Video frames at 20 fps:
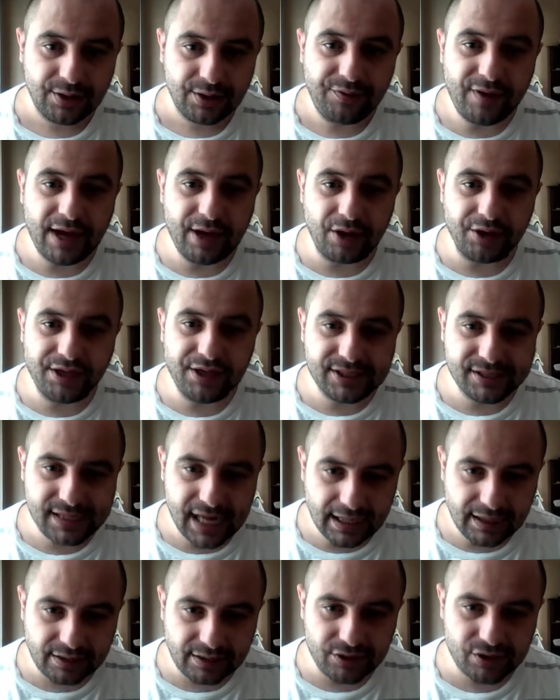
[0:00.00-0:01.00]
Then on your
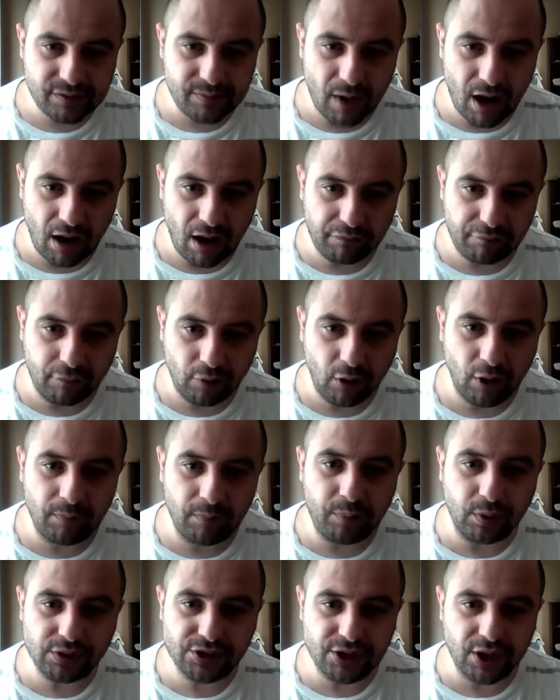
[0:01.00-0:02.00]
second
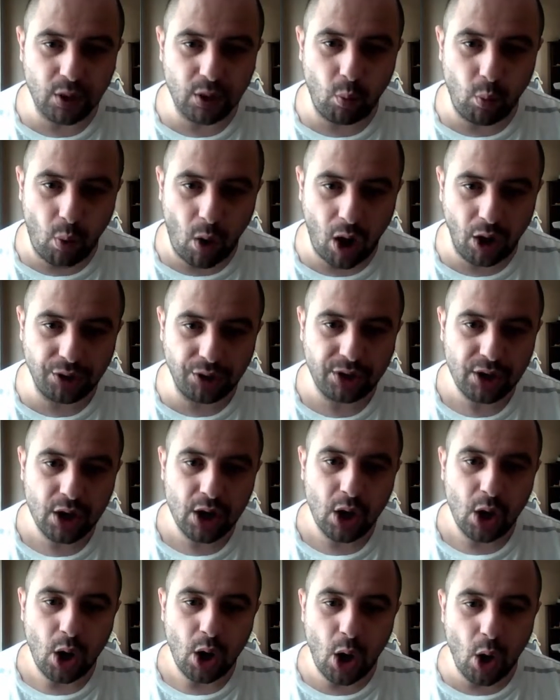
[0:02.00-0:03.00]
smartphone, put it at
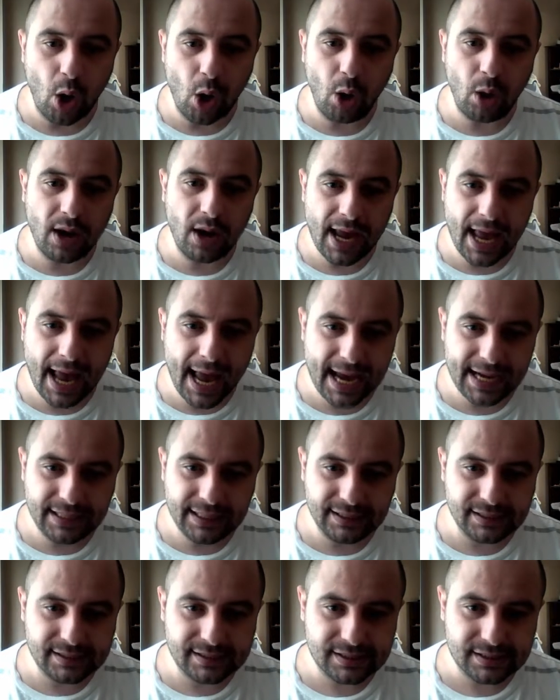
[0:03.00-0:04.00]

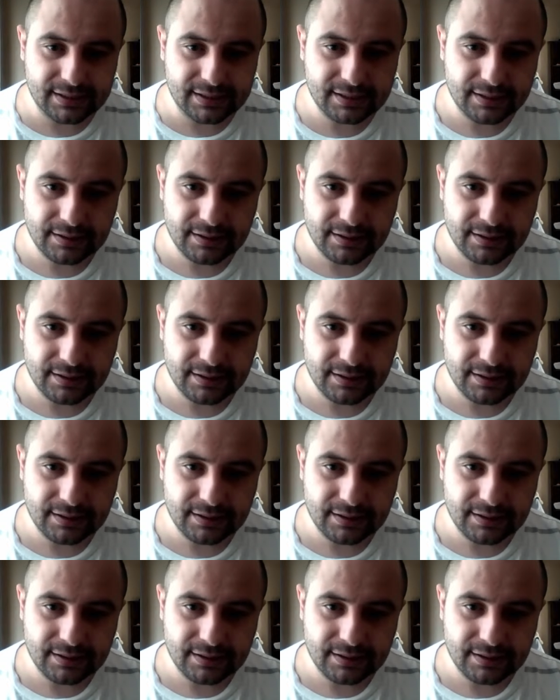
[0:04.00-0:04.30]
108,